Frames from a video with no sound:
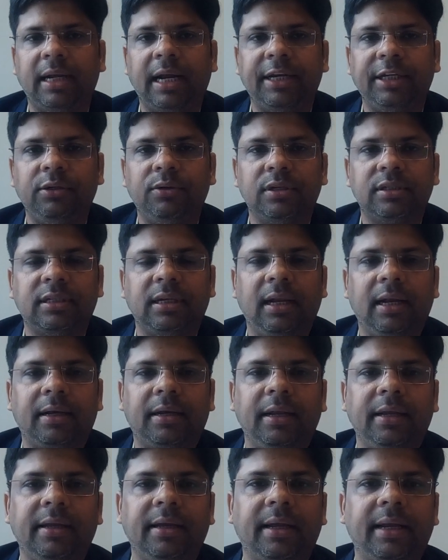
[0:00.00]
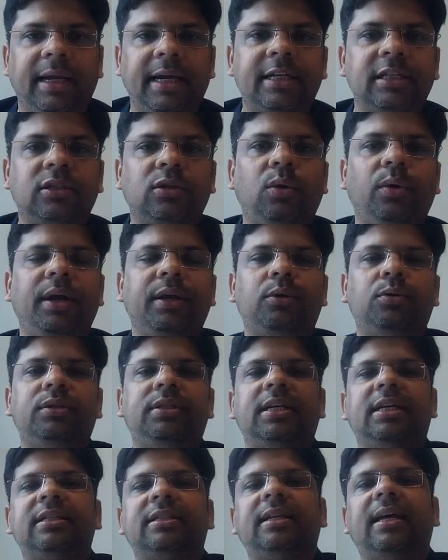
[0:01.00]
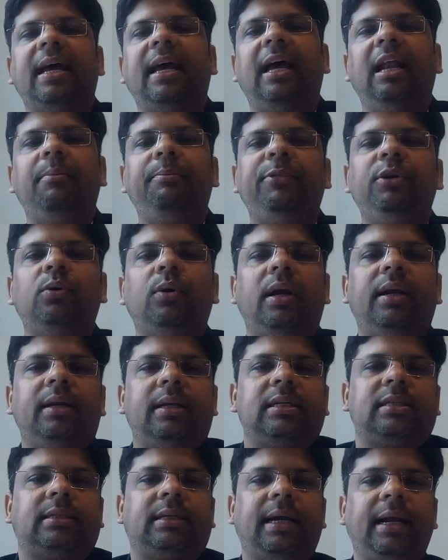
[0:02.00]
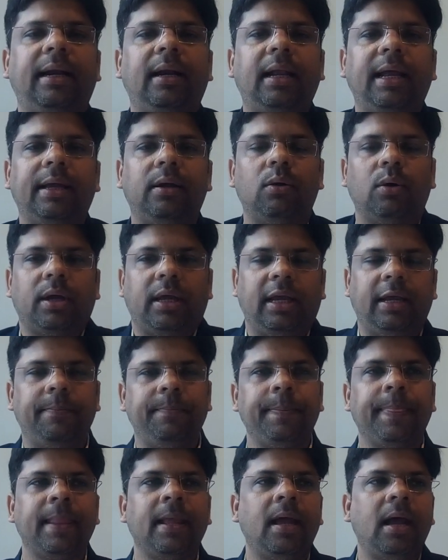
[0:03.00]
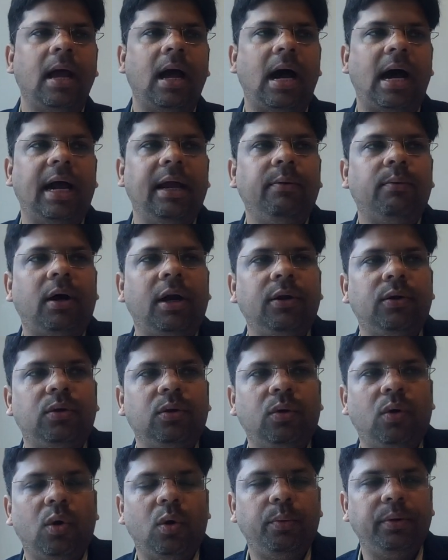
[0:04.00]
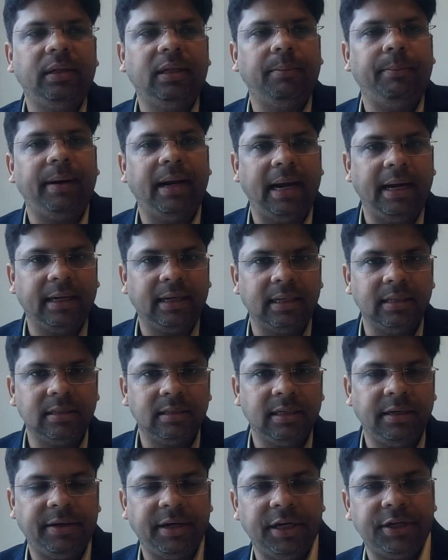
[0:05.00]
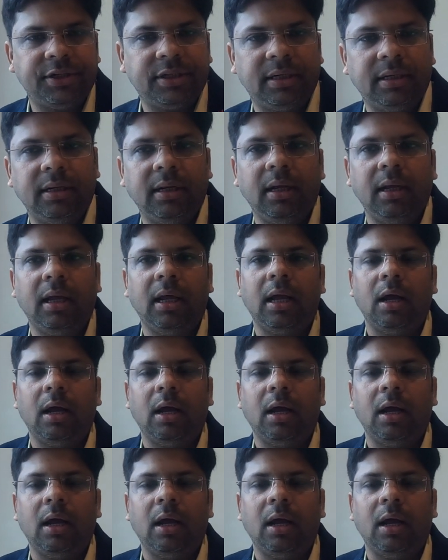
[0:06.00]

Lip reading: that you are selecting here, it's going to just help you understand, like, okay, I want to go with the brand consideration.